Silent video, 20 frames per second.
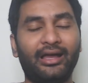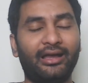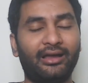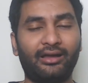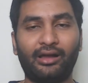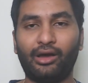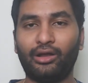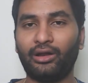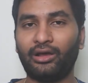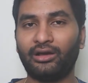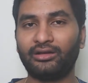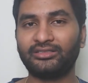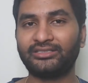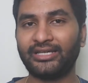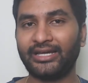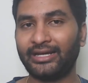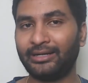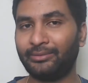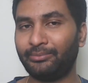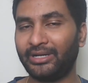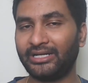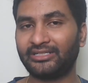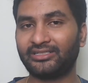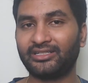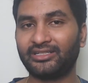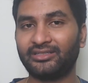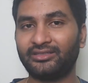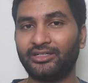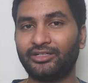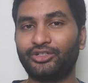alongside
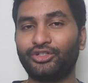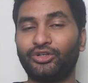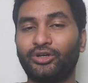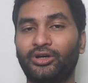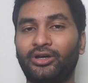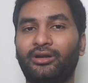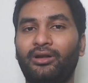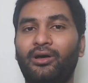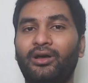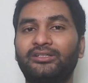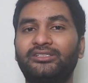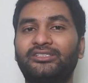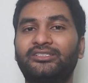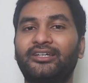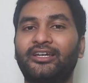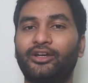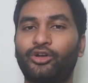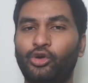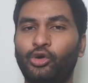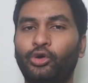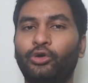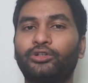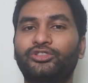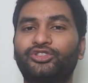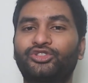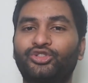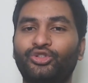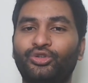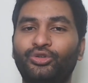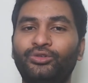mention that you are launching a course
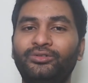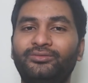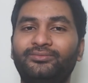soon.